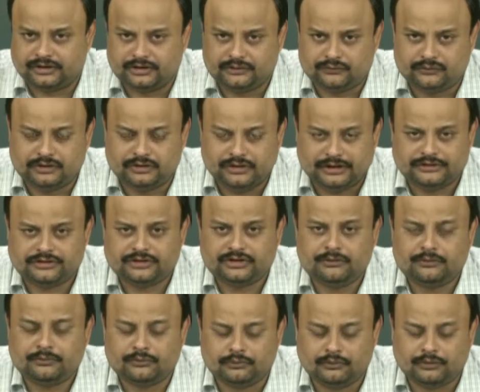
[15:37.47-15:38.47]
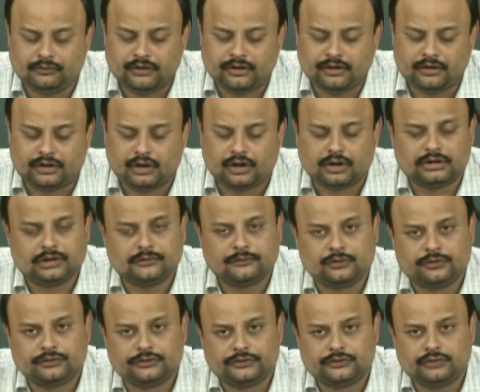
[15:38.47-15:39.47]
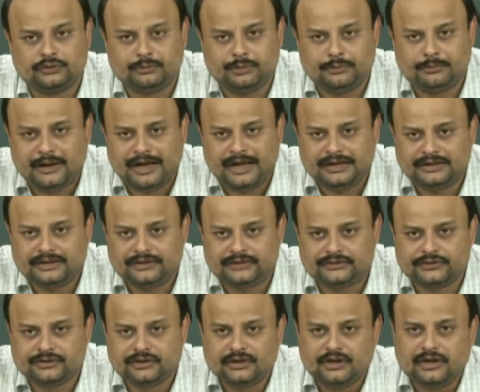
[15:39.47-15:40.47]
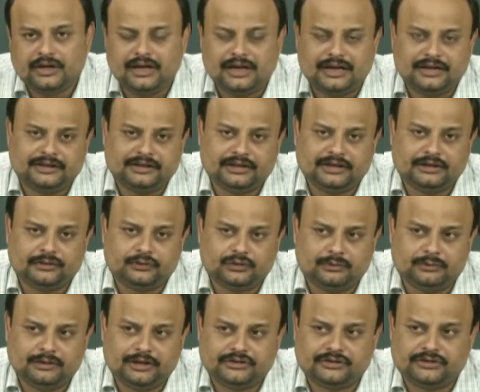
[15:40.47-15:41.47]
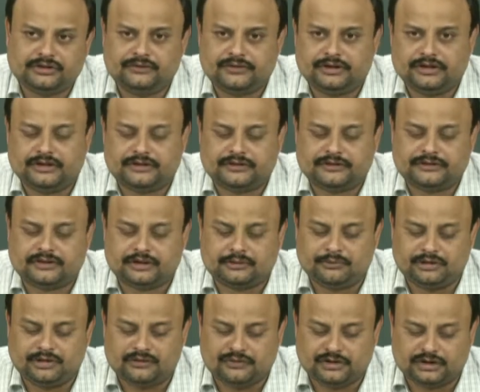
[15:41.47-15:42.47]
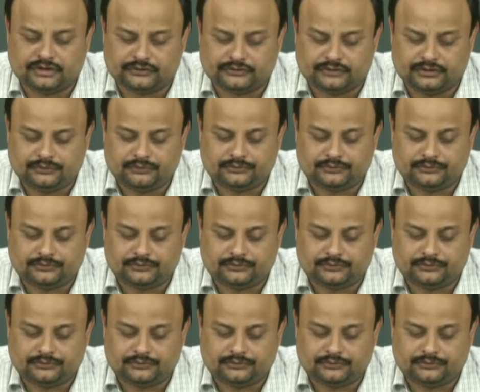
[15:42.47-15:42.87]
It will achieve where all the forces will be balanced, and then it will be achieving its terminal velocity.